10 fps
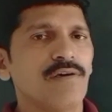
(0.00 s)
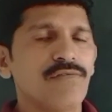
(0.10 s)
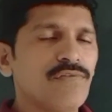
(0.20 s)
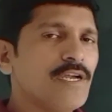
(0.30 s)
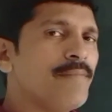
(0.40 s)

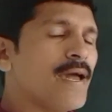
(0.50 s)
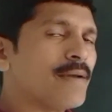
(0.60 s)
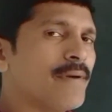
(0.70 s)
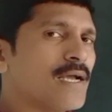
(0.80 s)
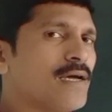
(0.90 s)
Feedback
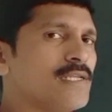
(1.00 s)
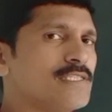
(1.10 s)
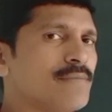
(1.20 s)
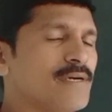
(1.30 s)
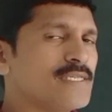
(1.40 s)

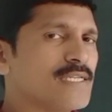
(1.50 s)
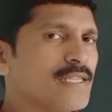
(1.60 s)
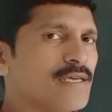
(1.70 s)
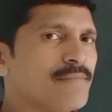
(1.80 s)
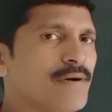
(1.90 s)
mechanism is
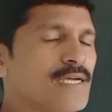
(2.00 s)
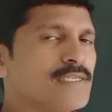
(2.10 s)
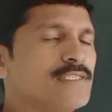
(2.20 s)
nothing but